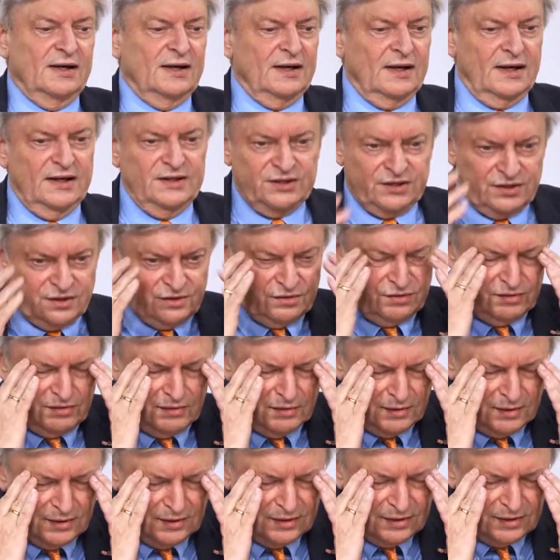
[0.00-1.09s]
And so
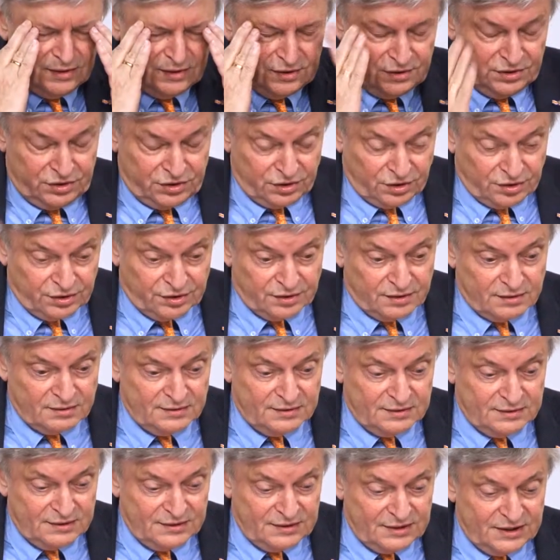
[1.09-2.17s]
John
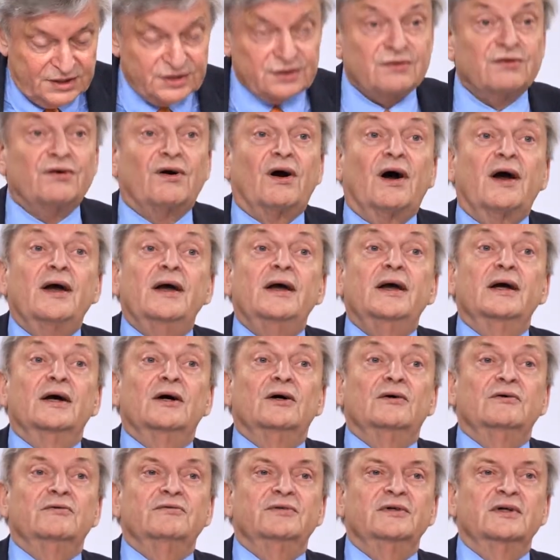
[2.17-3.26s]
is crying
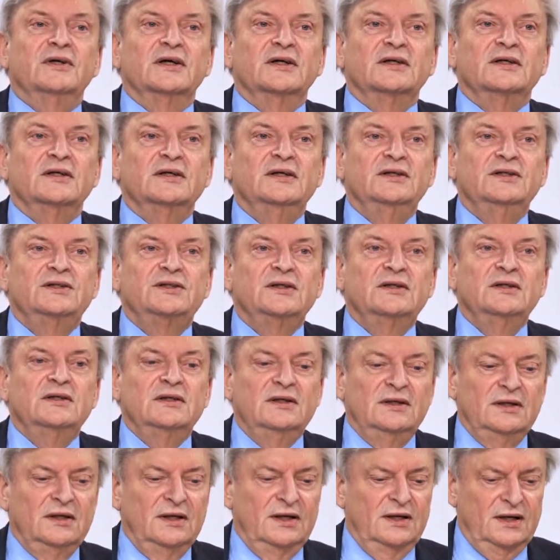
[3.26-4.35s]
over that.
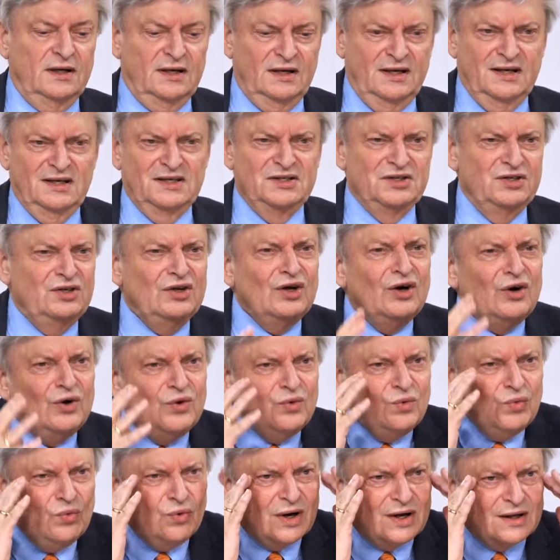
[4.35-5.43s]
Is no
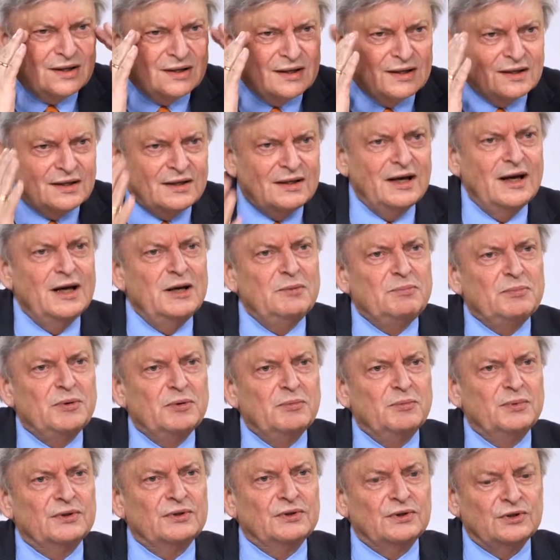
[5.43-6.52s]
one
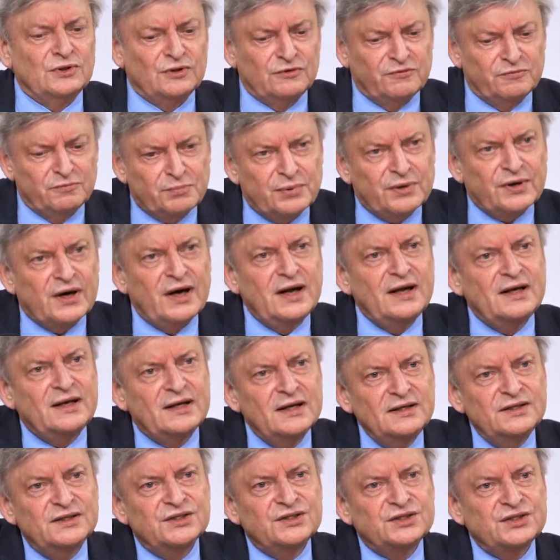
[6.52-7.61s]
capable of
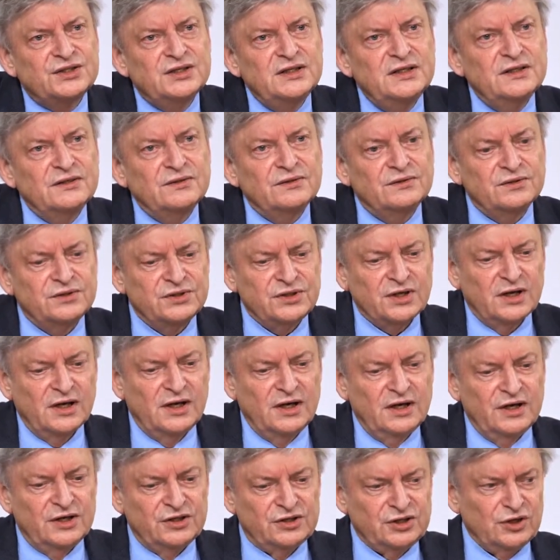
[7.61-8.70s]
breaking the seals?
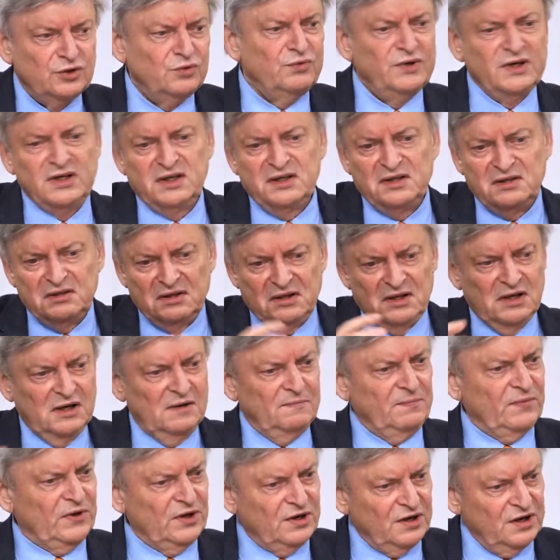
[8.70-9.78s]
So will
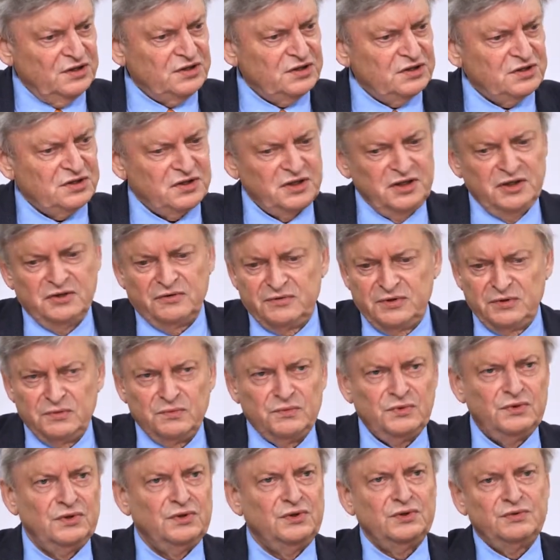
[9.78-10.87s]
the history of the
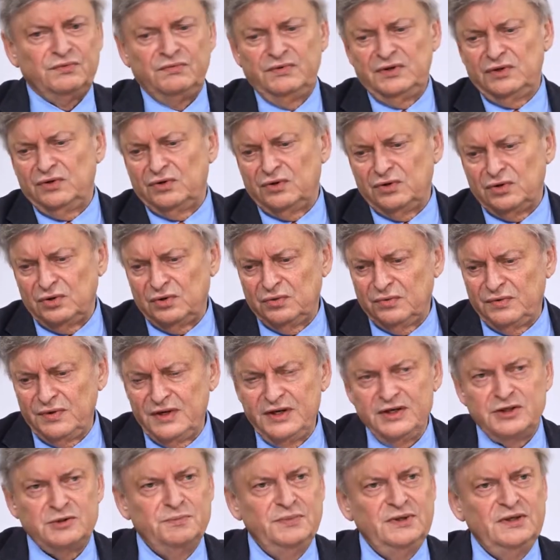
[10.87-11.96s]
world will
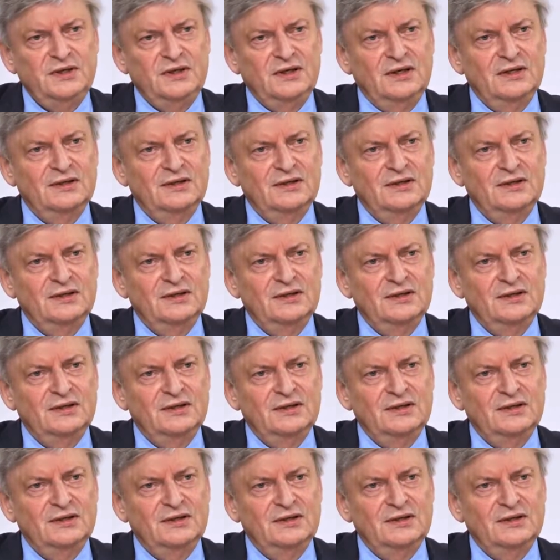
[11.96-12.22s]
always be